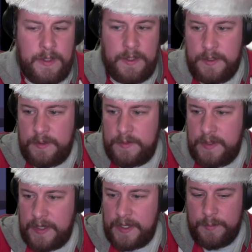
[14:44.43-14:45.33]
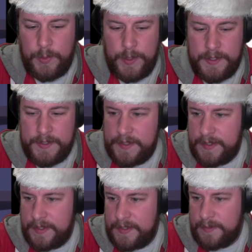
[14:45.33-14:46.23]
Cool. Okay, Morehouse is
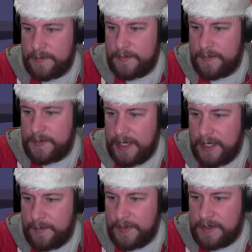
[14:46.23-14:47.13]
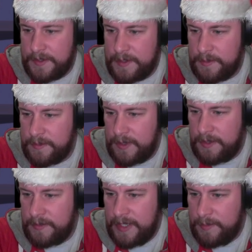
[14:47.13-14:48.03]
doing some TryHackMe as well, so we'll go
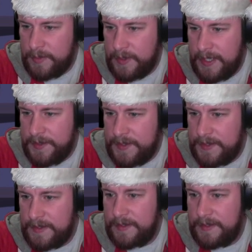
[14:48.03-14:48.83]
raid Morehouse